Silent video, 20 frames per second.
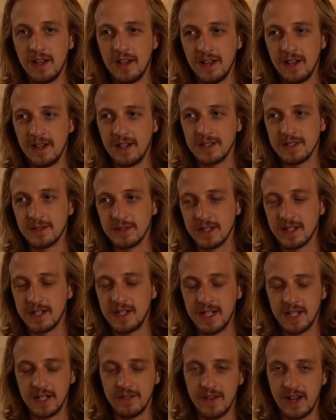So it's a
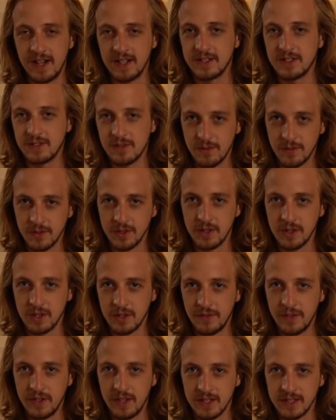kind of
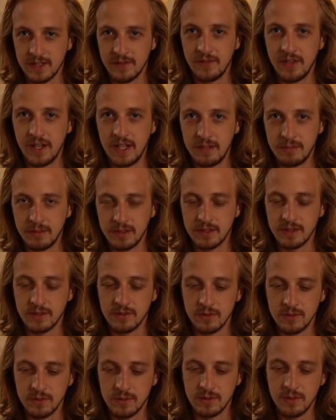astrophotography that's available
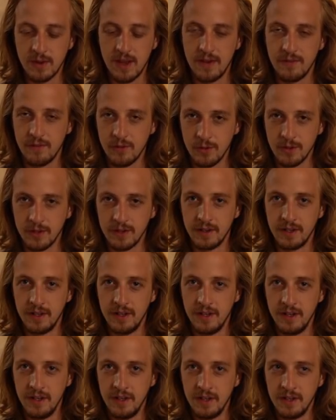to everyone,
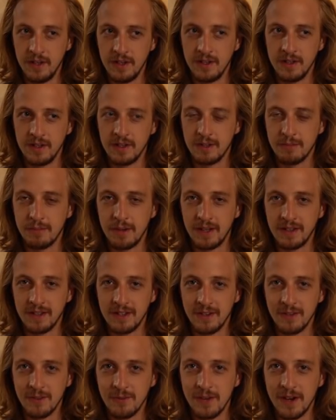depending
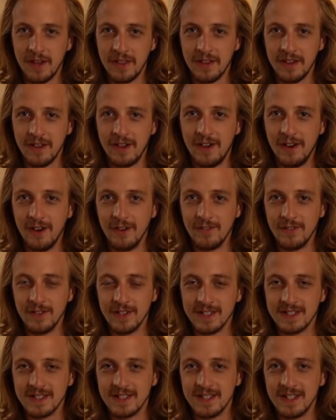on the weather,
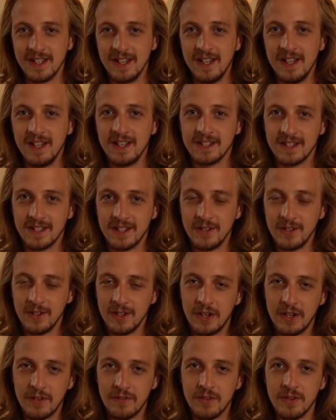obviously. Because I know a
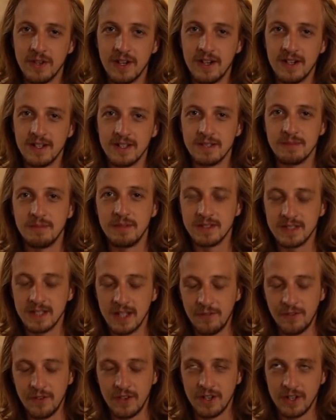lot of you guys,
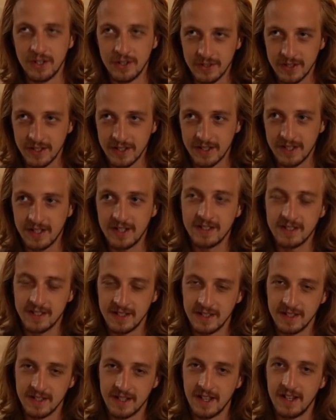myself included,
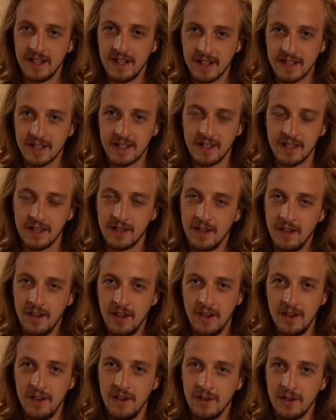didn't get lucky
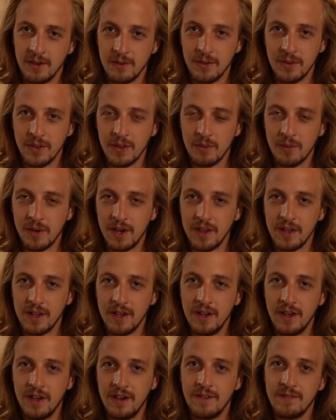with the
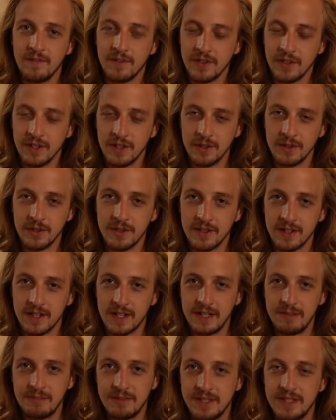weather for the lunar
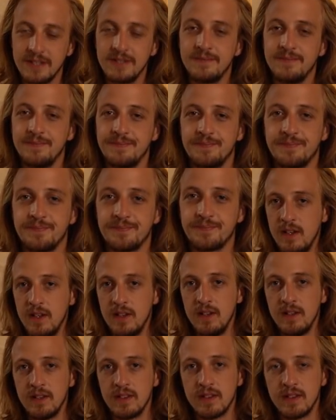eclipse.
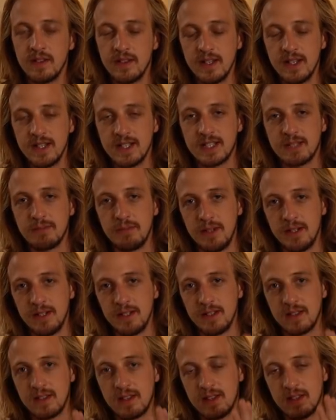This
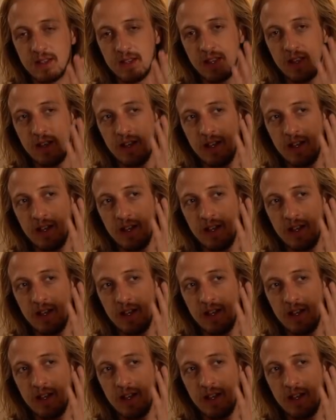month,